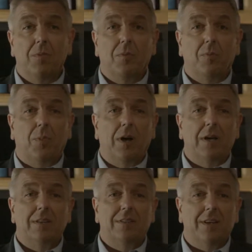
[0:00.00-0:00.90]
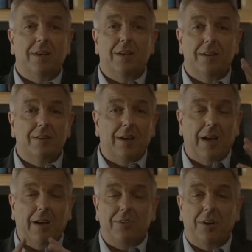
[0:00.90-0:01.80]
But I've
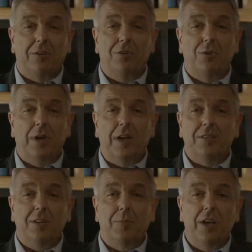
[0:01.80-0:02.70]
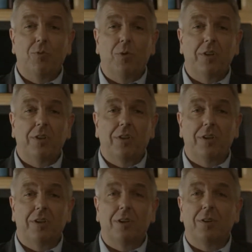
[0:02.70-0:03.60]
talked to him and asked him, hey, when are you going
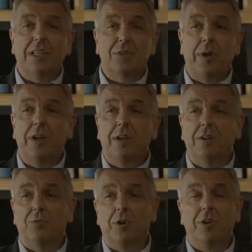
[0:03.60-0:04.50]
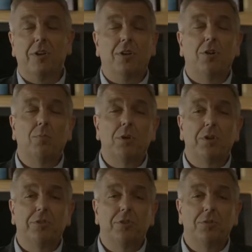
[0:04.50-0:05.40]
to expand? When are you going to go and build
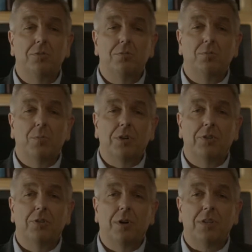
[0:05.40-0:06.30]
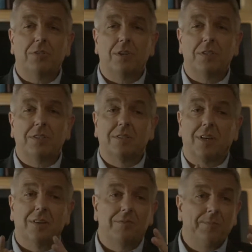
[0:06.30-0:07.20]
new restaurants and stuff?
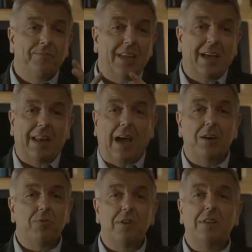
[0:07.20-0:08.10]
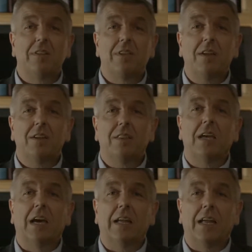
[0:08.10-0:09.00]
I don't think that they can get the kind
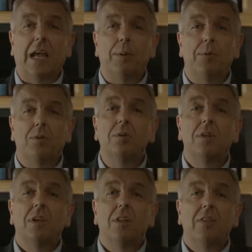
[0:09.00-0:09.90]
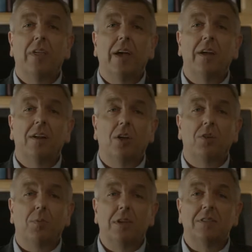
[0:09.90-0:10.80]
of capital that other
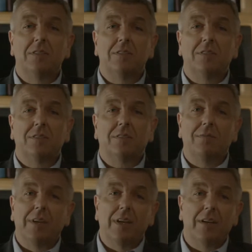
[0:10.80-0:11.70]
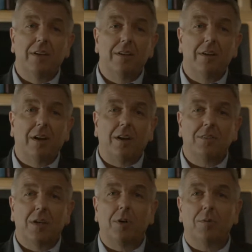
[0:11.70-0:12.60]
places in our
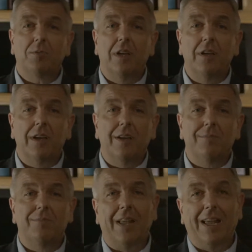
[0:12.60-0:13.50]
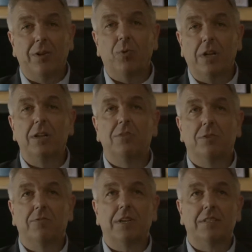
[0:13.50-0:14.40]
suburbs can get, and we need to
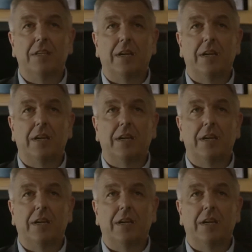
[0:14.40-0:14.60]
fix that.